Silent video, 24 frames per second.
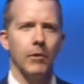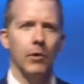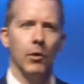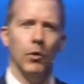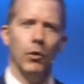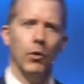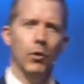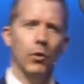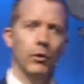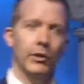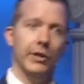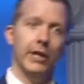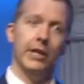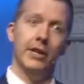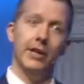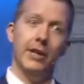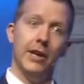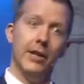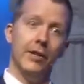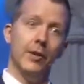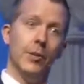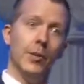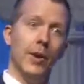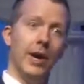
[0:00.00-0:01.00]
Or yet
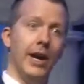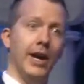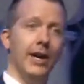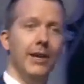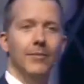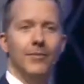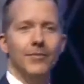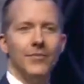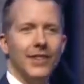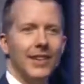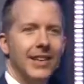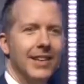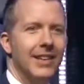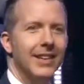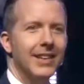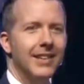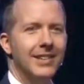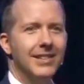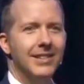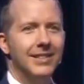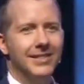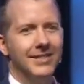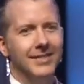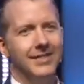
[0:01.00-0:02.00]
another way
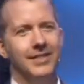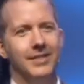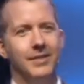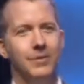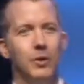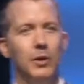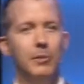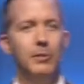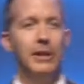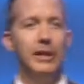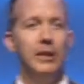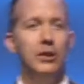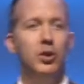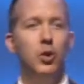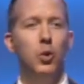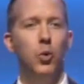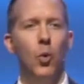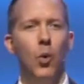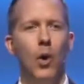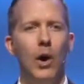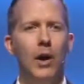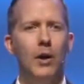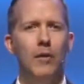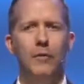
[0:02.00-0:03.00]
would be
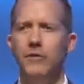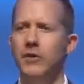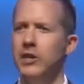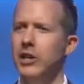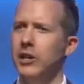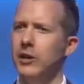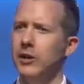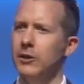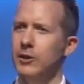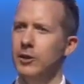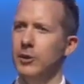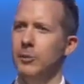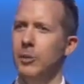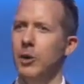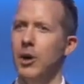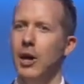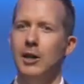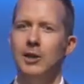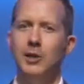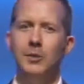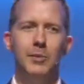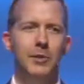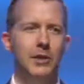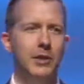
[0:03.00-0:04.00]
12 years
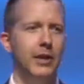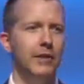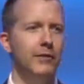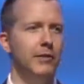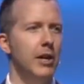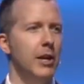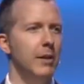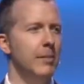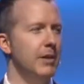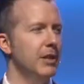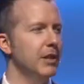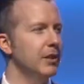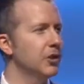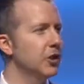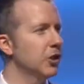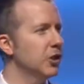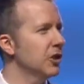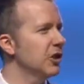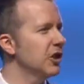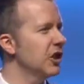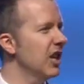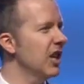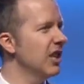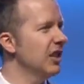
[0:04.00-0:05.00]
approximately of coming to
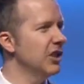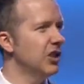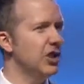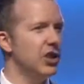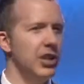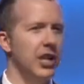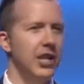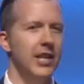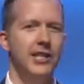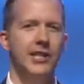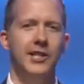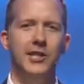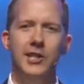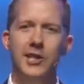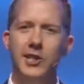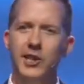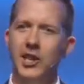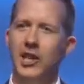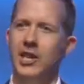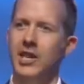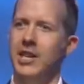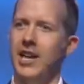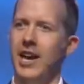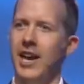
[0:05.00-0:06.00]
church on just
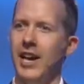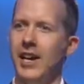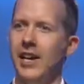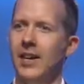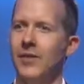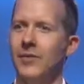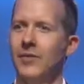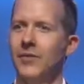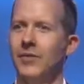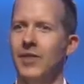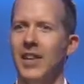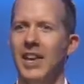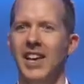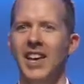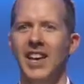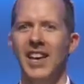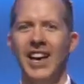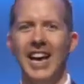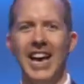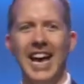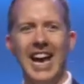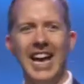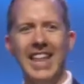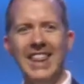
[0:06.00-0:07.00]
Sunday.
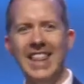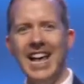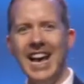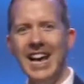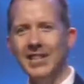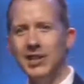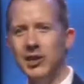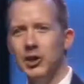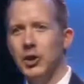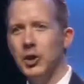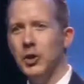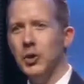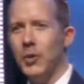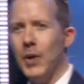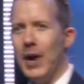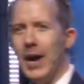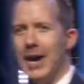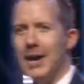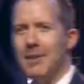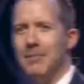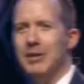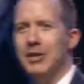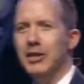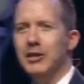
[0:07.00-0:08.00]
And that's
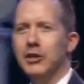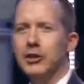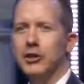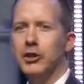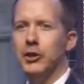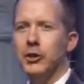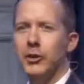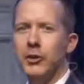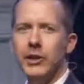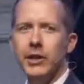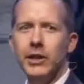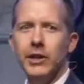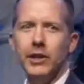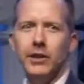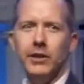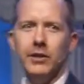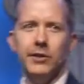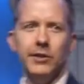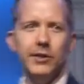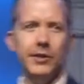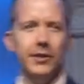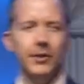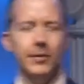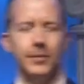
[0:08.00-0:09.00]
crammed into 2
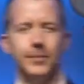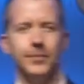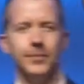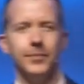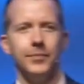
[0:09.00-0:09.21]
years.